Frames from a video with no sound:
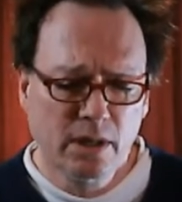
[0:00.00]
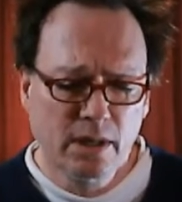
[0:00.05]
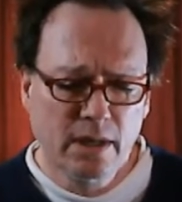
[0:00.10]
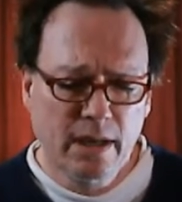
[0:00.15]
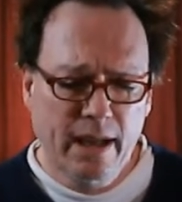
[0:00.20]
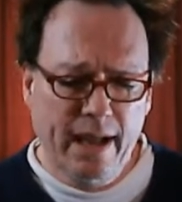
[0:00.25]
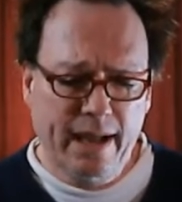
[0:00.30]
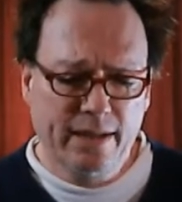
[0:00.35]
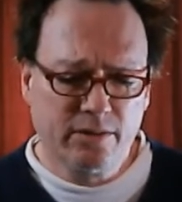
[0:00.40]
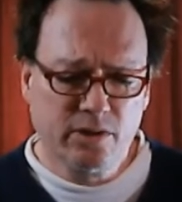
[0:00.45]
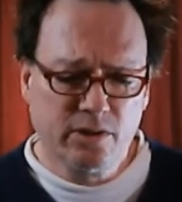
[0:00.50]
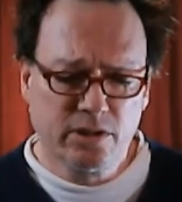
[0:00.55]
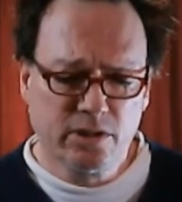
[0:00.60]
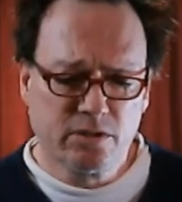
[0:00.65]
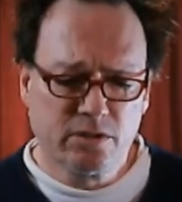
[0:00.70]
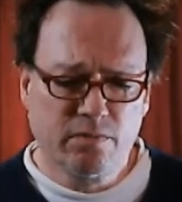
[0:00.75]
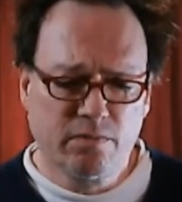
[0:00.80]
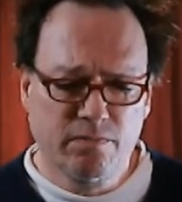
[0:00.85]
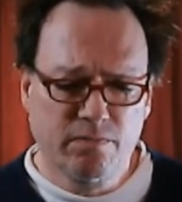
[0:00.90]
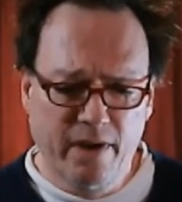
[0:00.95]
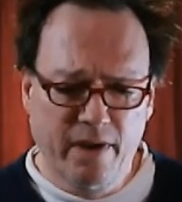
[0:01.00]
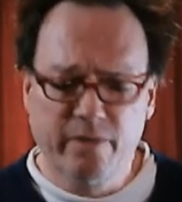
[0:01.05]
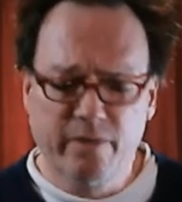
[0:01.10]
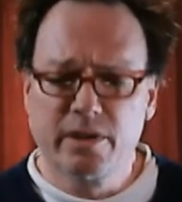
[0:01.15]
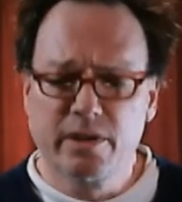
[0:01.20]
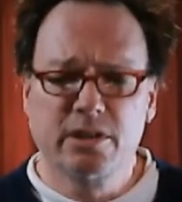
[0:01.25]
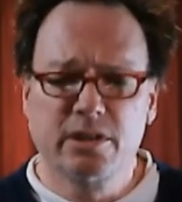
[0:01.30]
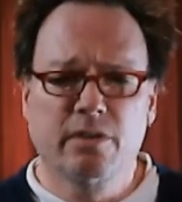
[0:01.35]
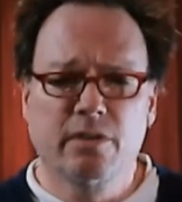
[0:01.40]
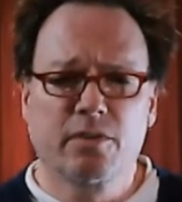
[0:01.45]
at this
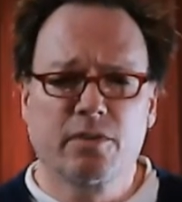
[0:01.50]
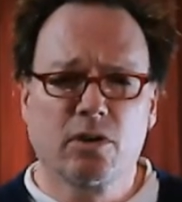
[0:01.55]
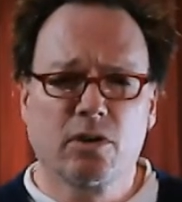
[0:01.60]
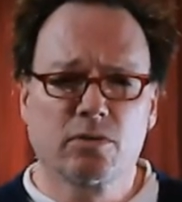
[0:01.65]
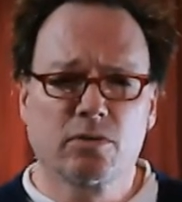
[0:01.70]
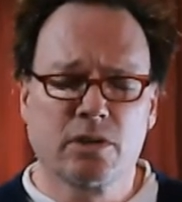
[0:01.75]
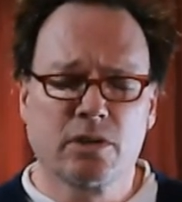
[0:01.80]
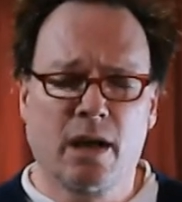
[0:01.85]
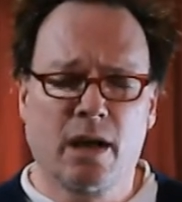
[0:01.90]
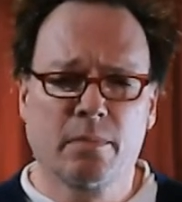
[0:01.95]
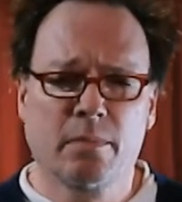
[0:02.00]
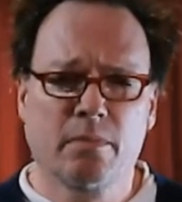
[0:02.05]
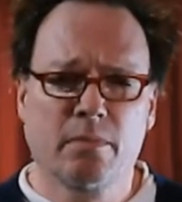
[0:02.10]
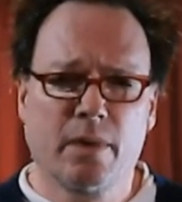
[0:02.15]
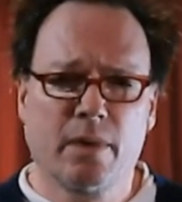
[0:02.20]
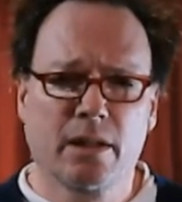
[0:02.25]
very difficult time of my